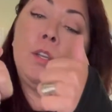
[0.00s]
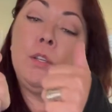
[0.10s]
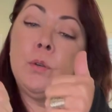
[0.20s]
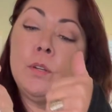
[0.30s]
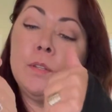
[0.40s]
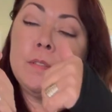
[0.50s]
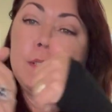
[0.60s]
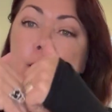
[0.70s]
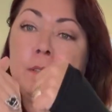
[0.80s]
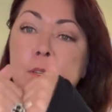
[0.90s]
your
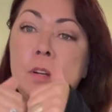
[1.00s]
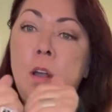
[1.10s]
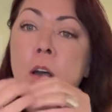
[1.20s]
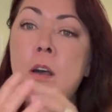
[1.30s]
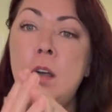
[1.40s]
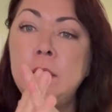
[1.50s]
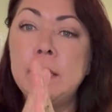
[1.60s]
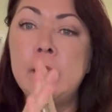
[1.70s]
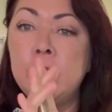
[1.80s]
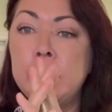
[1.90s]
seeds are all
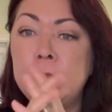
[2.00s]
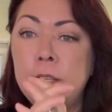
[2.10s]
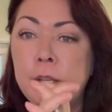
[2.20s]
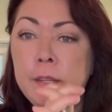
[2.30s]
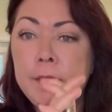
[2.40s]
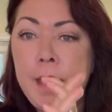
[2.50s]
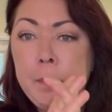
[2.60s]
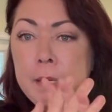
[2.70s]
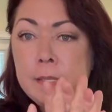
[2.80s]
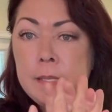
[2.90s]
together like that, you got that
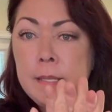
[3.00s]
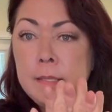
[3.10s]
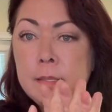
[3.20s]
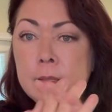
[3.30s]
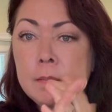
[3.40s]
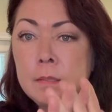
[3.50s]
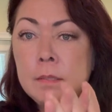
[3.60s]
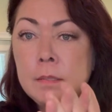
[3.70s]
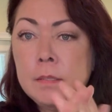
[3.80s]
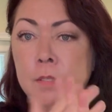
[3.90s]
many seeds,
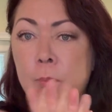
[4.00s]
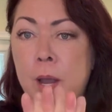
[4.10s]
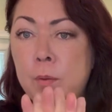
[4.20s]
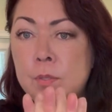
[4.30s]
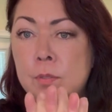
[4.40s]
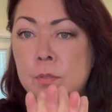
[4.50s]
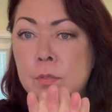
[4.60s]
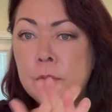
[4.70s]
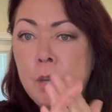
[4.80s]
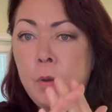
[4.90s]
sprouts
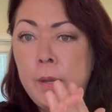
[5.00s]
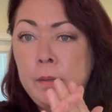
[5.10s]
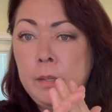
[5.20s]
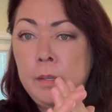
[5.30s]
going,